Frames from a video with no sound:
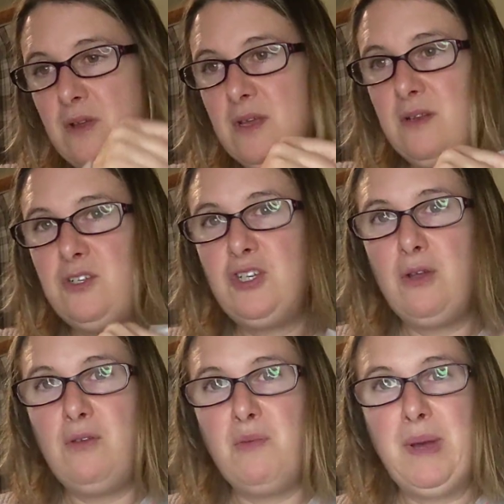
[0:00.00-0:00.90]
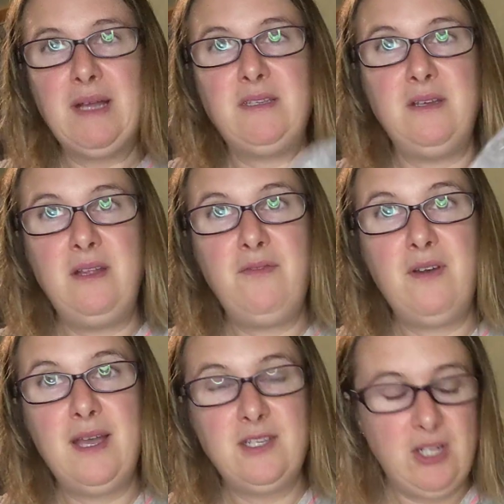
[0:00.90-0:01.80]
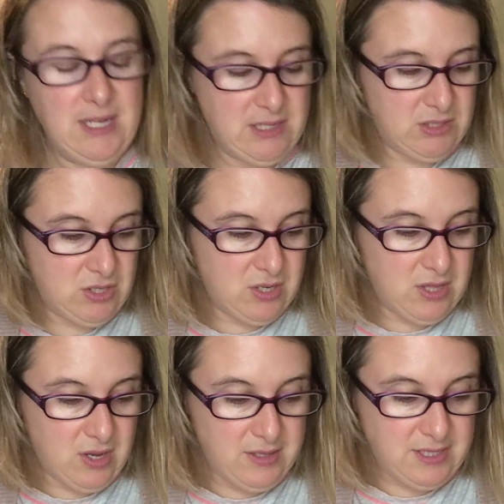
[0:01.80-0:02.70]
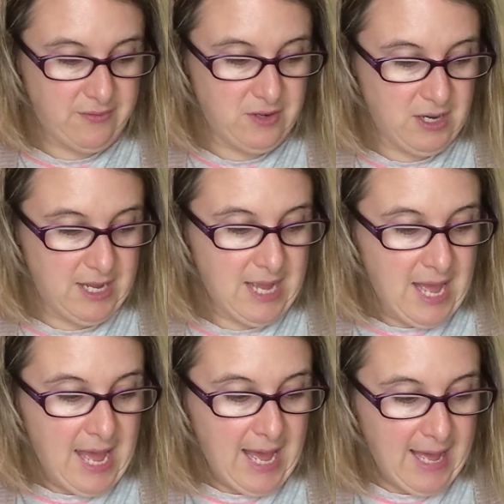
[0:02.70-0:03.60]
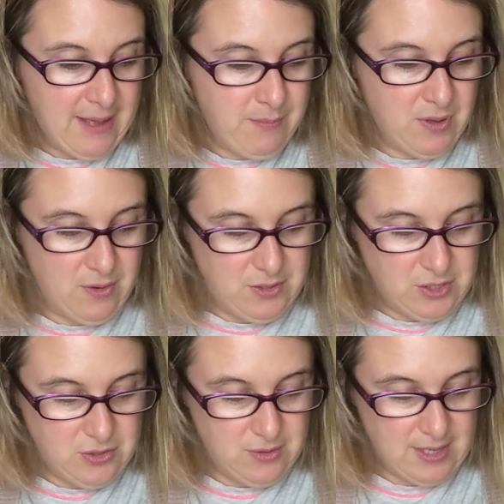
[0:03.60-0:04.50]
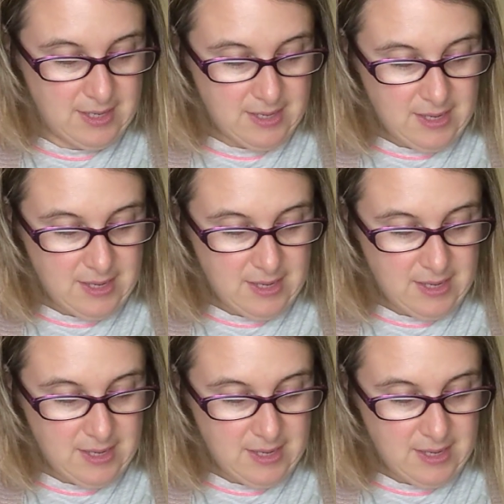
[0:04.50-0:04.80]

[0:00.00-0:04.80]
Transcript: I can show you the pattern if I actually decide that I definitely am going to do that